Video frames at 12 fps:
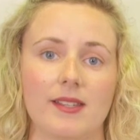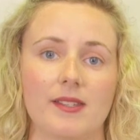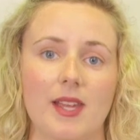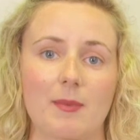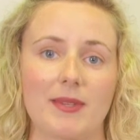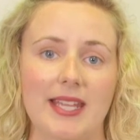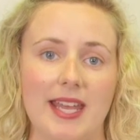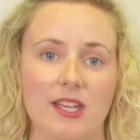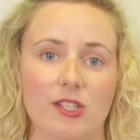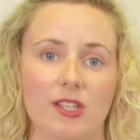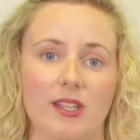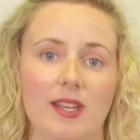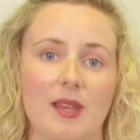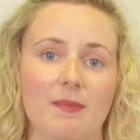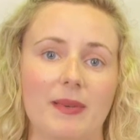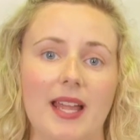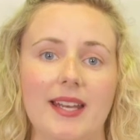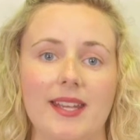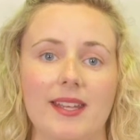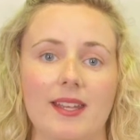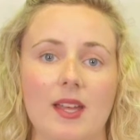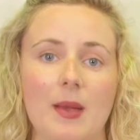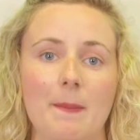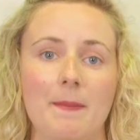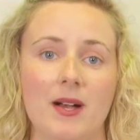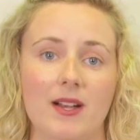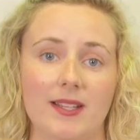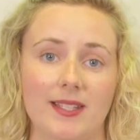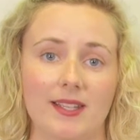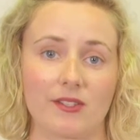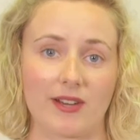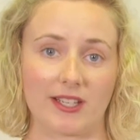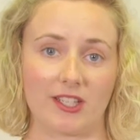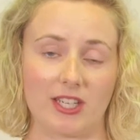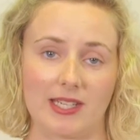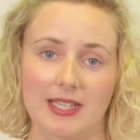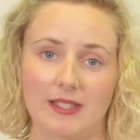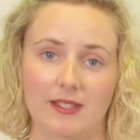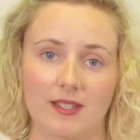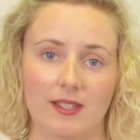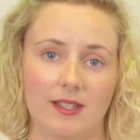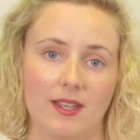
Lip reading: segmentation in planning marketing strategies.